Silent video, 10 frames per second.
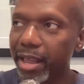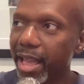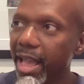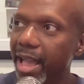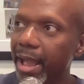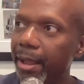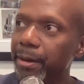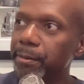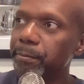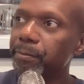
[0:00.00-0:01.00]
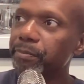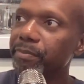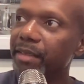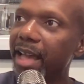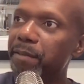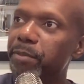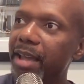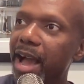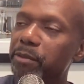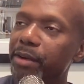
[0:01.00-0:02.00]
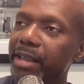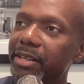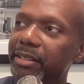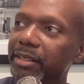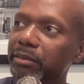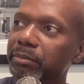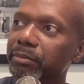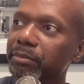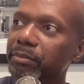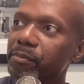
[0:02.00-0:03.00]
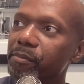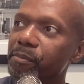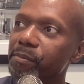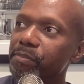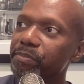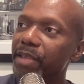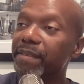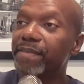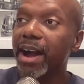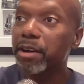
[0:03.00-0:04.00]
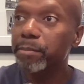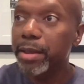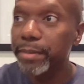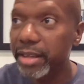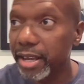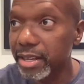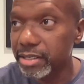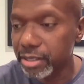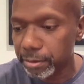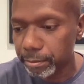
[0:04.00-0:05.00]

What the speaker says: and the FBI raided them. They fired me because